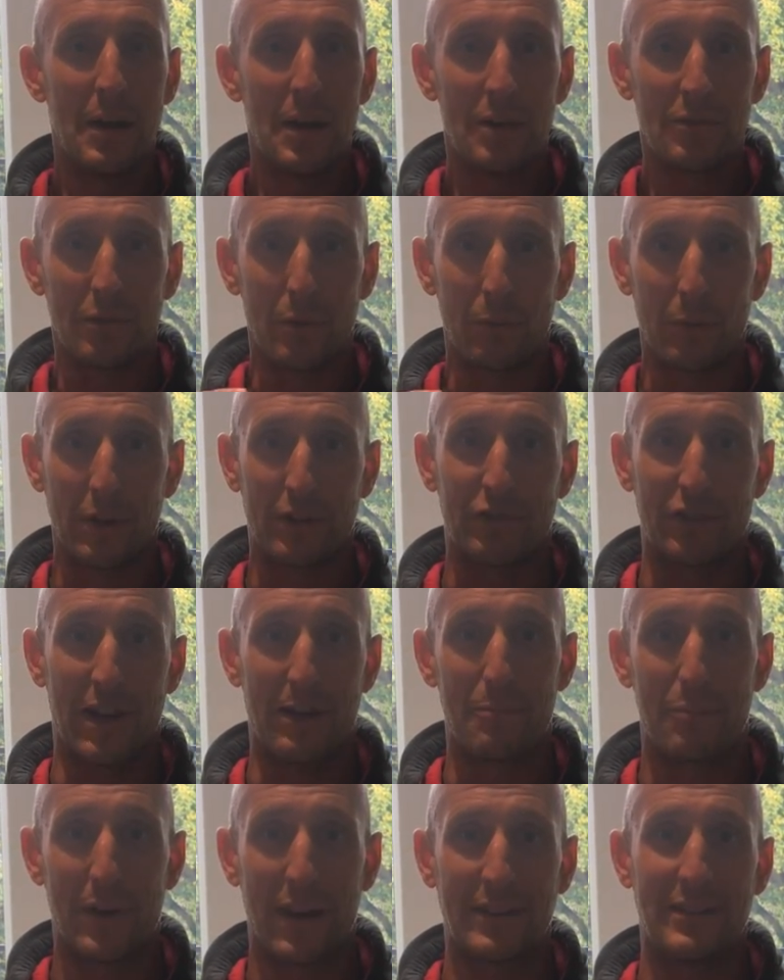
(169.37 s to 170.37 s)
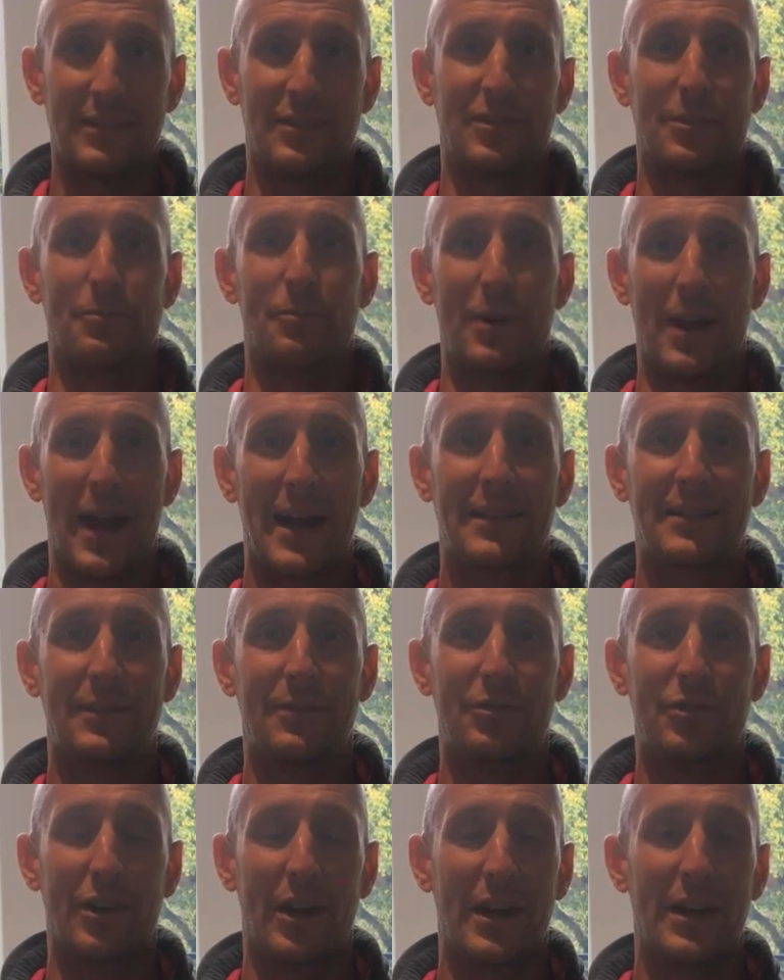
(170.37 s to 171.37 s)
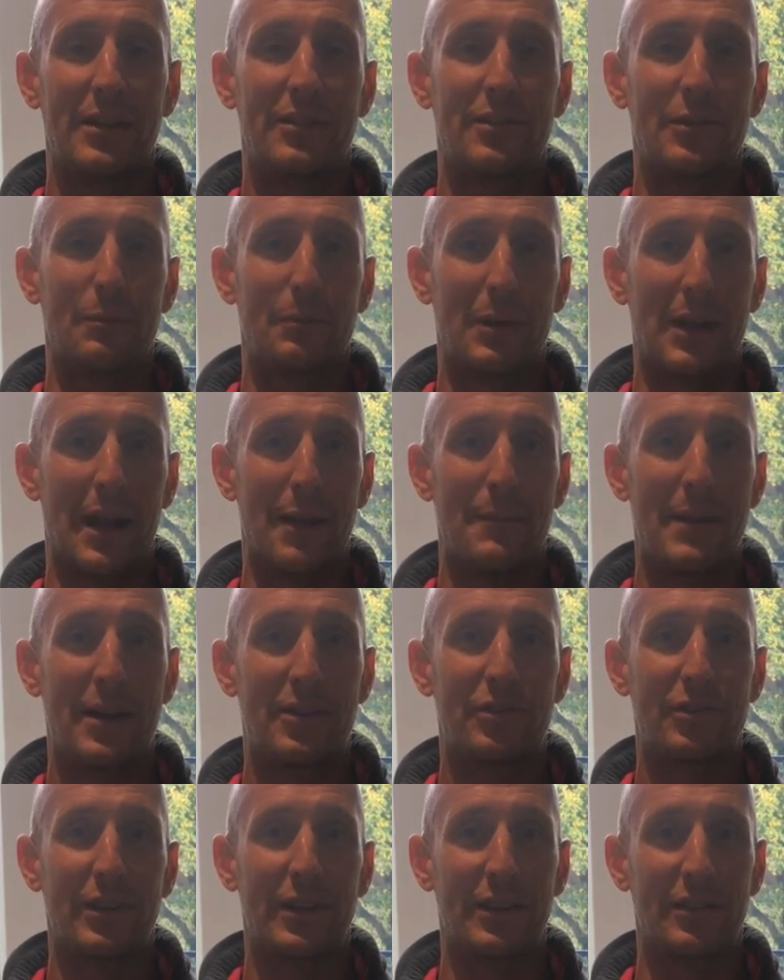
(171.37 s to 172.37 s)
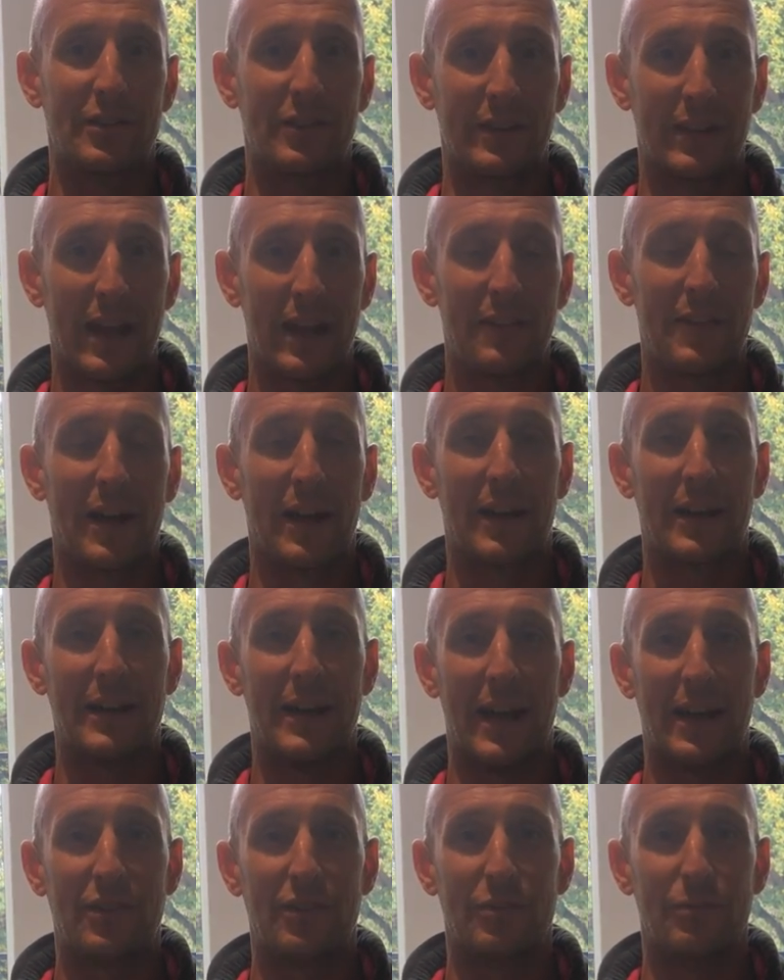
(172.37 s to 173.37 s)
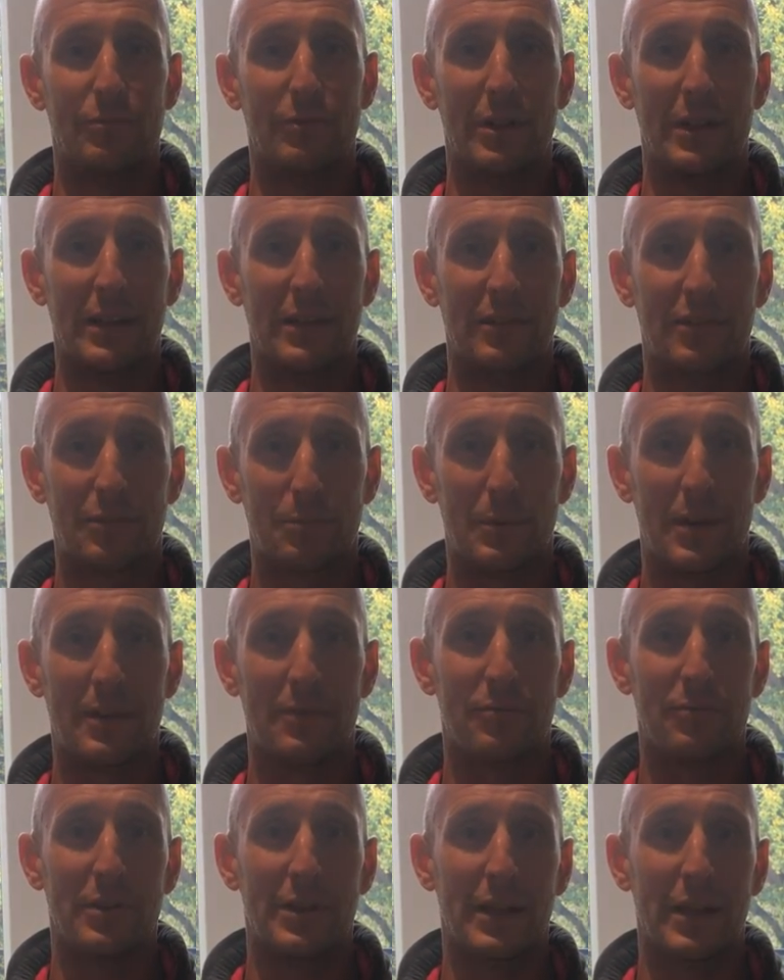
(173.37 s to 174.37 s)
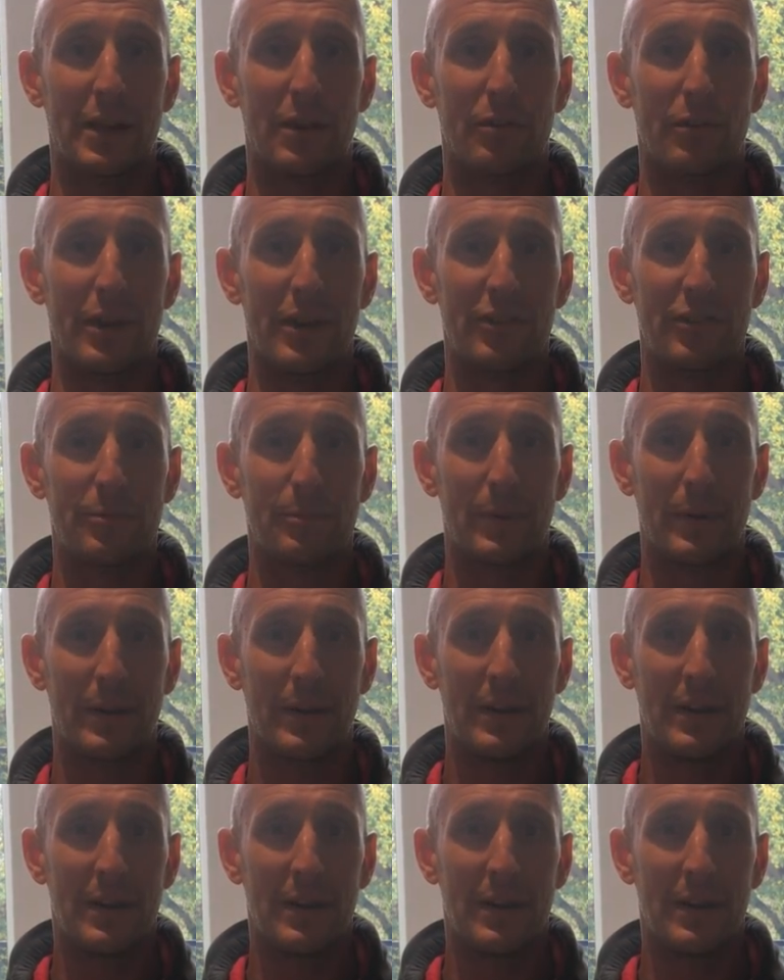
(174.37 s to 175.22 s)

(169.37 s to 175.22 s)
So we want to try and practice some reactive training, some plyometrics, and get that connection really swift, really crisp.